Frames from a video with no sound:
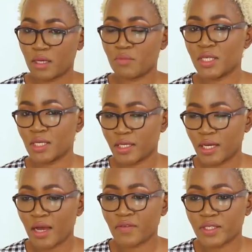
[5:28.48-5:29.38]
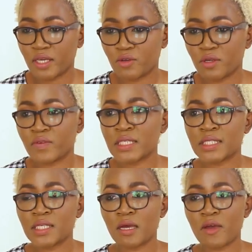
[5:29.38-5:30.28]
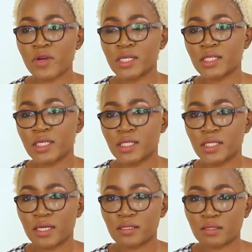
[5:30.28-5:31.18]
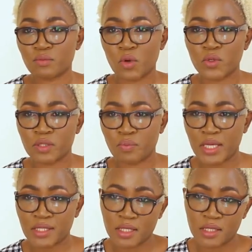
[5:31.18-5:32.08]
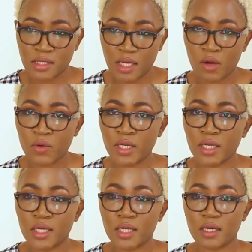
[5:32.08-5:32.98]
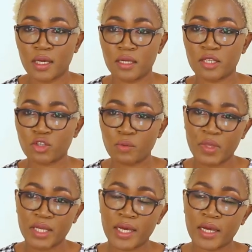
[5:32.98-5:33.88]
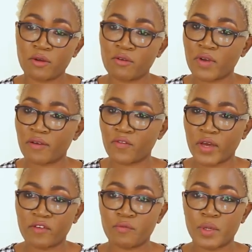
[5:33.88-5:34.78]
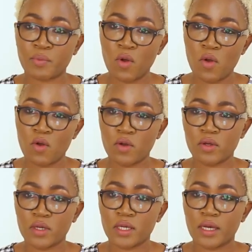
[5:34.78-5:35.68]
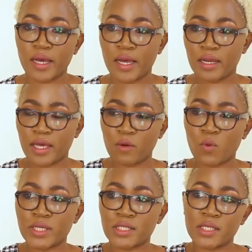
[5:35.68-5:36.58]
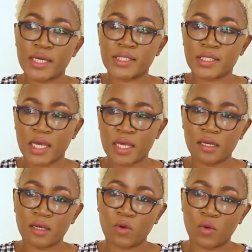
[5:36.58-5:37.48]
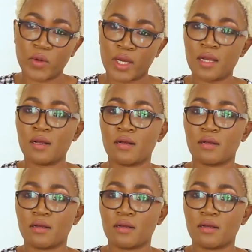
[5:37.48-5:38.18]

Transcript: Immediately after university, I rented a small space in town in a shop that had over five people and I was in a tiny corner